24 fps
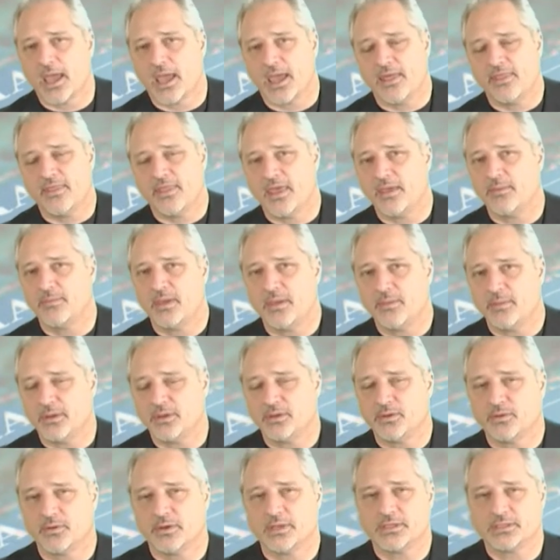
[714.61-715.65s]
and they may be
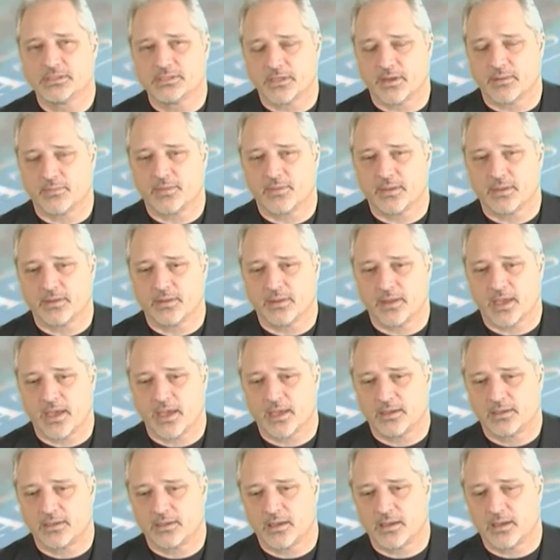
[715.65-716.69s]
doing something
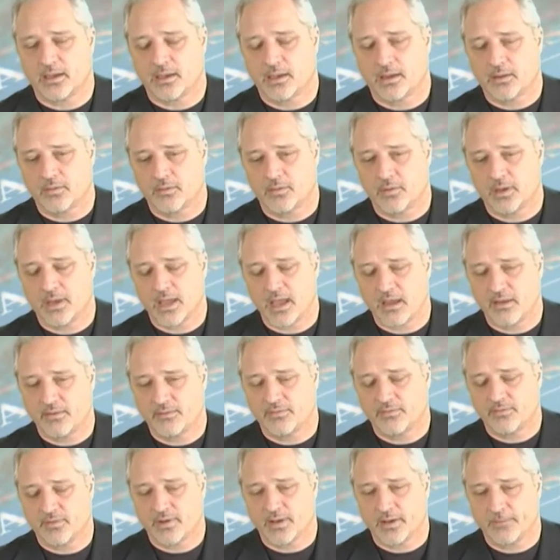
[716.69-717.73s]
that
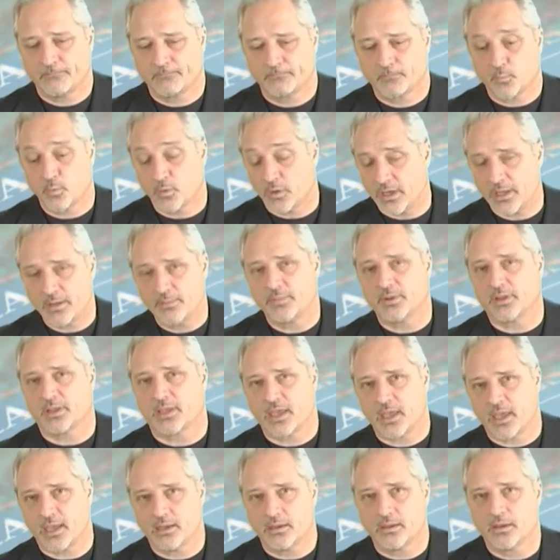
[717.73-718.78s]
would
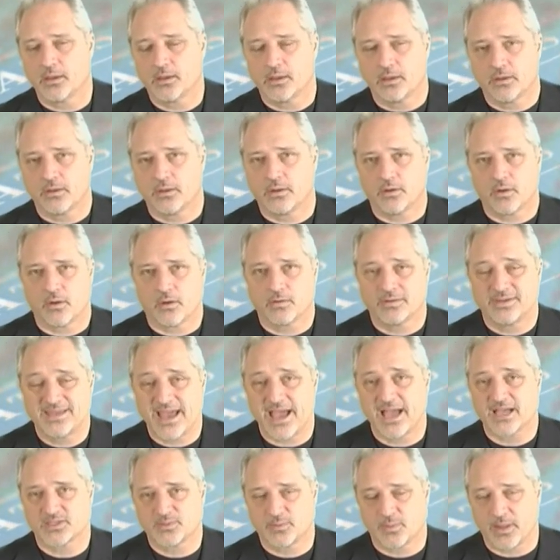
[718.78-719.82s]
implicate your
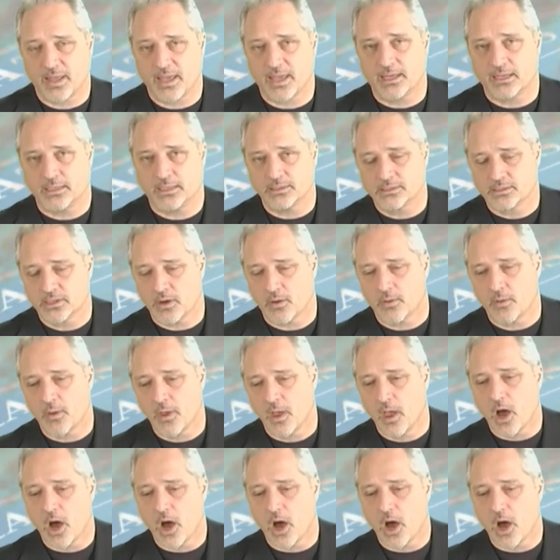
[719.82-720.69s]
tax planning. So